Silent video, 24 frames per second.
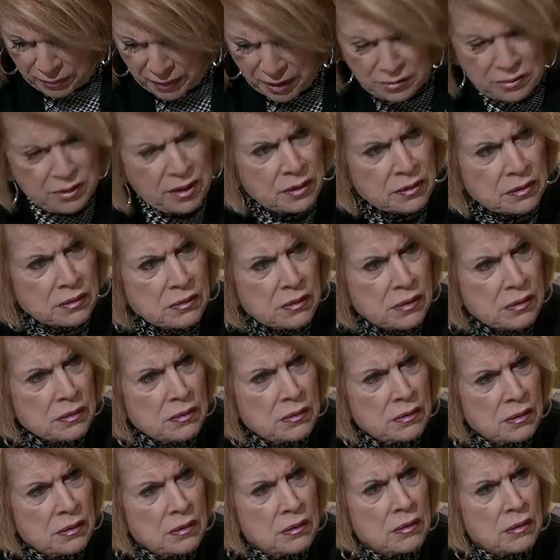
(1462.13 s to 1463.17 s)
millions.
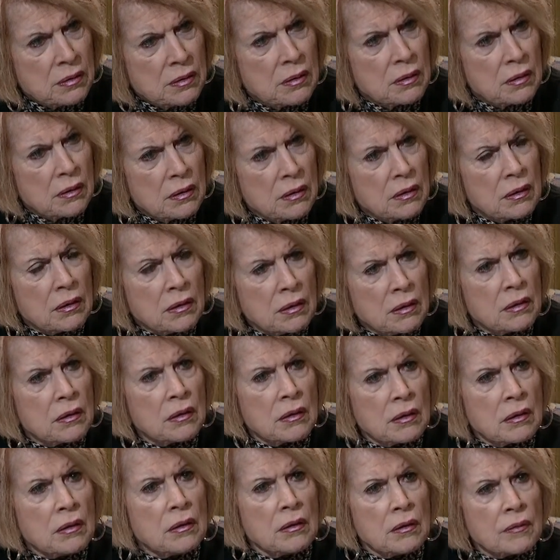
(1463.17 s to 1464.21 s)
Oh, millions upon
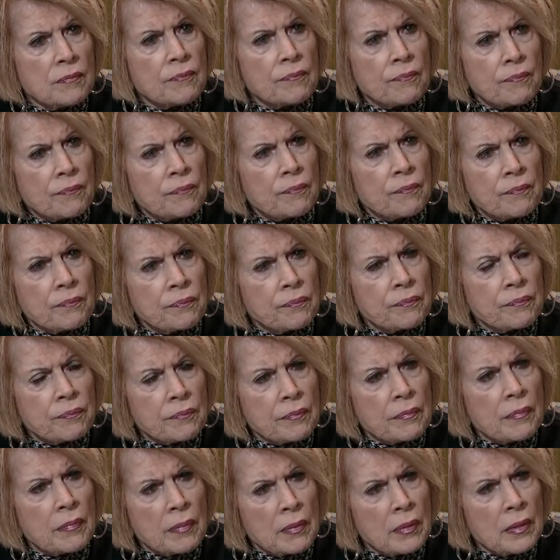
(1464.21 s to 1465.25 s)
millions.
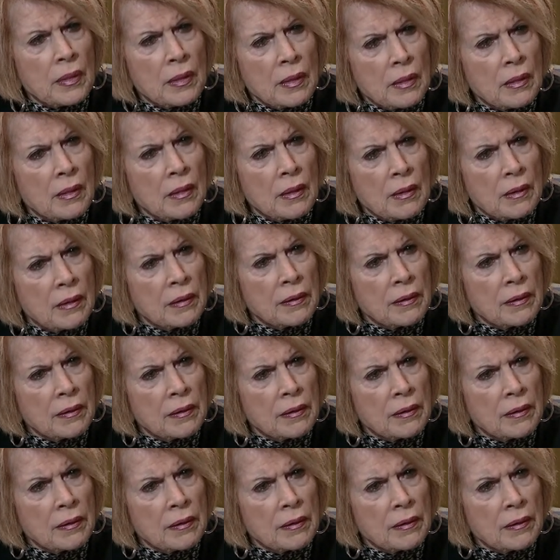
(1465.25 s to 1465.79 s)
So let's pray